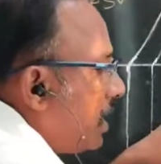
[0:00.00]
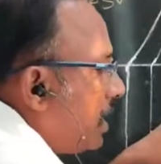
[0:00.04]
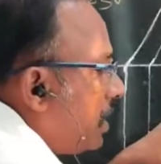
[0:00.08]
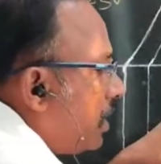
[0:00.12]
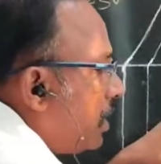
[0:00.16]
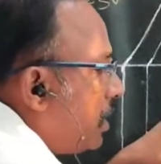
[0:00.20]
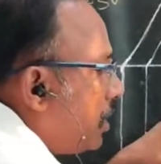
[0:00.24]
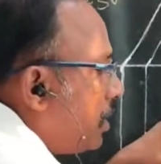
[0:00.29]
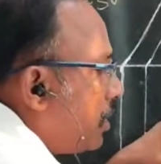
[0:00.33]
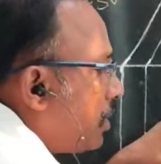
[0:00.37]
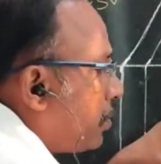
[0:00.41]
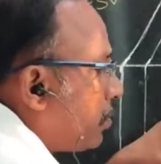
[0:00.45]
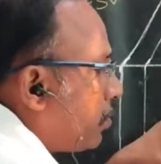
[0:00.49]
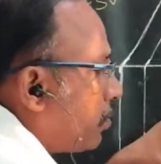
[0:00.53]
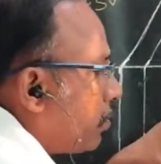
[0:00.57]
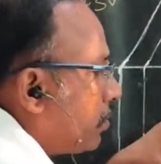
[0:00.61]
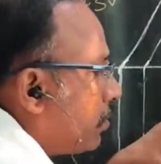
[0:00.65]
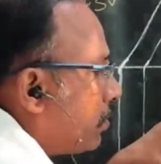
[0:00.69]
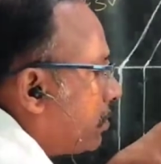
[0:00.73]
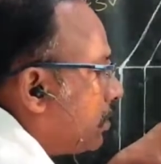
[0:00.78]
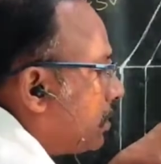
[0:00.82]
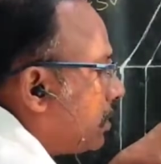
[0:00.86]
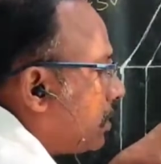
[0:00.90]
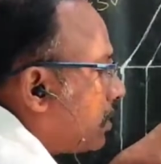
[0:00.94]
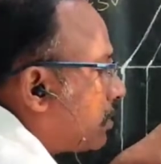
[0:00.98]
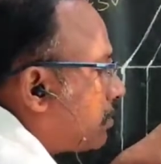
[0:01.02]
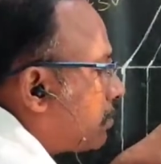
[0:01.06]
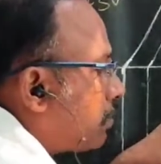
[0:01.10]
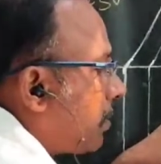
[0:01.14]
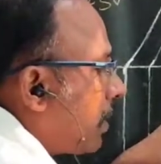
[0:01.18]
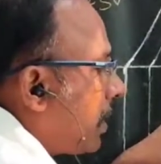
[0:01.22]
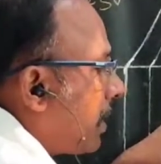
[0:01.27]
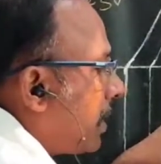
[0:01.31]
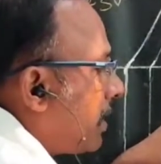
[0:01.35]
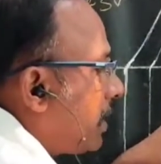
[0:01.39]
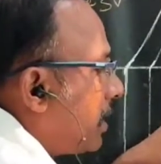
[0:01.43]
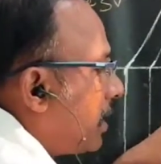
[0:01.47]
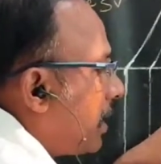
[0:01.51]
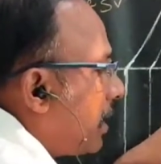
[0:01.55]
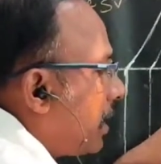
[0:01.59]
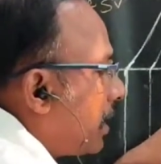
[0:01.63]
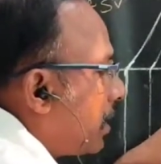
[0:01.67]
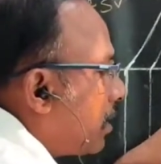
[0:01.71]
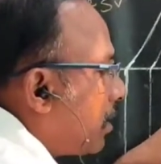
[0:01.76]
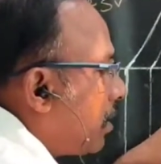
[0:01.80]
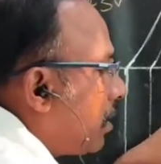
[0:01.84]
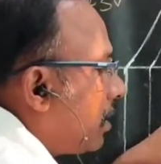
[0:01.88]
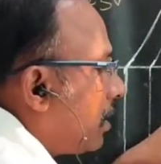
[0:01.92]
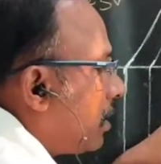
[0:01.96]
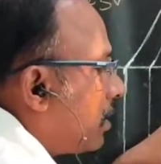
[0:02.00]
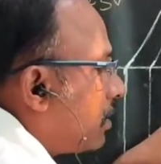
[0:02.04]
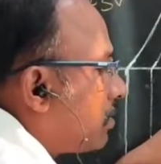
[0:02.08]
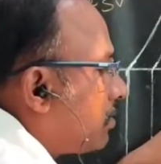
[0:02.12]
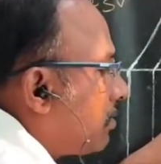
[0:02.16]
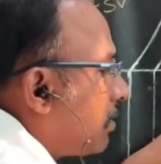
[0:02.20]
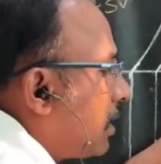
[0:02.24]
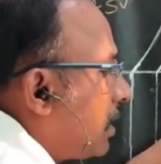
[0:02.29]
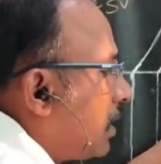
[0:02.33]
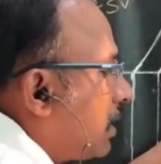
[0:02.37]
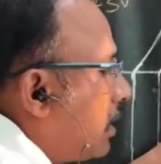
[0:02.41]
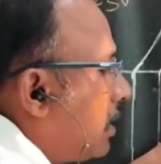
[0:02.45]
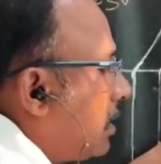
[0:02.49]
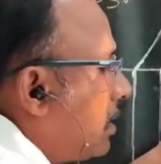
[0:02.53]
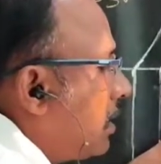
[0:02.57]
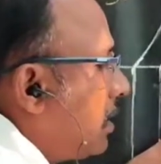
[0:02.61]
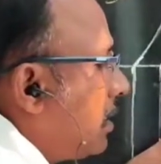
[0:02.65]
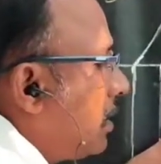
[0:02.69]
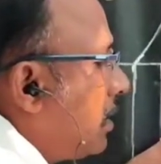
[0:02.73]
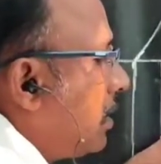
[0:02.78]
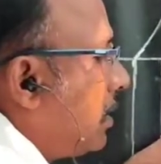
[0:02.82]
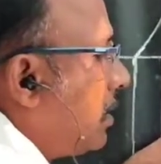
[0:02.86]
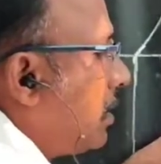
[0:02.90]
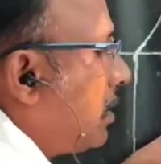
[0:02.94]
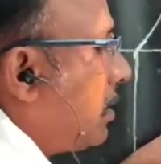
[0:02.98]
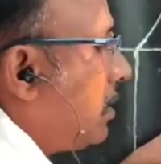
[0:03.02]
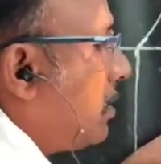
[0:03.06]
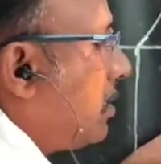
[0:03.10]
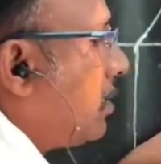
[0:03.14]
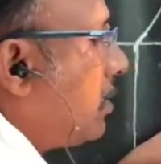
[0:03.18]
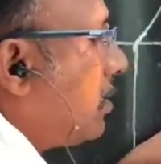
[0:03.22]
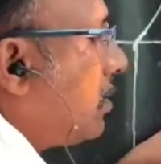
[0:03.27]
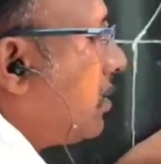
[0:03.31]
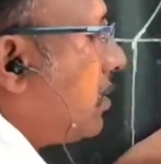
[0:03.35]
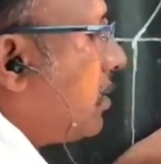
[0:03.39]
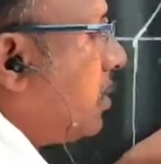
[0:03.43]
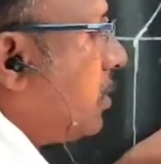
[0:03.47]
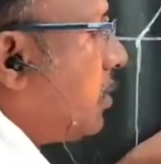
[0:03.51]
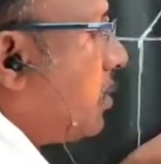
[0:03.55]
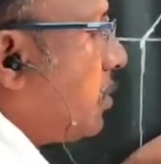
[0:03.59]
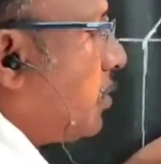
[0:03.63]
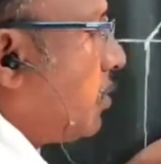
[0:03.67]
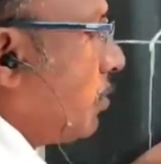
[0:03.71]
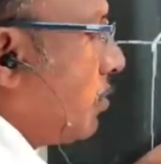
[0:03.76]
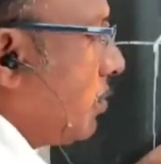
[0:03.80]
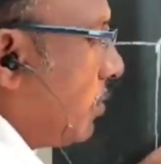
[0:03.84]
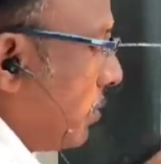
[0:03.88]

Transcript: D2. This point I called as what? D2.